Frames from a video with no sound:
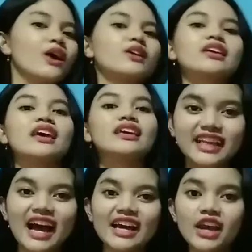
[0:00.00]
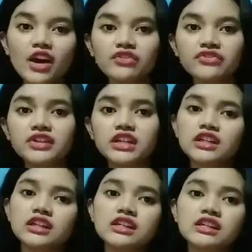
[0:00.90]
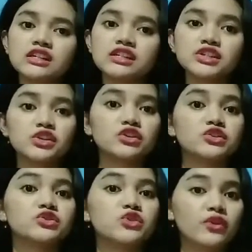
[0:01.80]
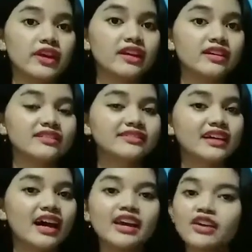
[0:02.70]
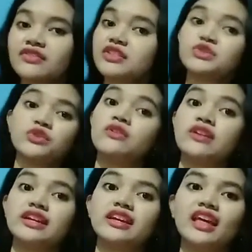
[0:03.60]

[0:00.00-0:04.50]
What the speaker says: Okay. I have a short story. I have a story.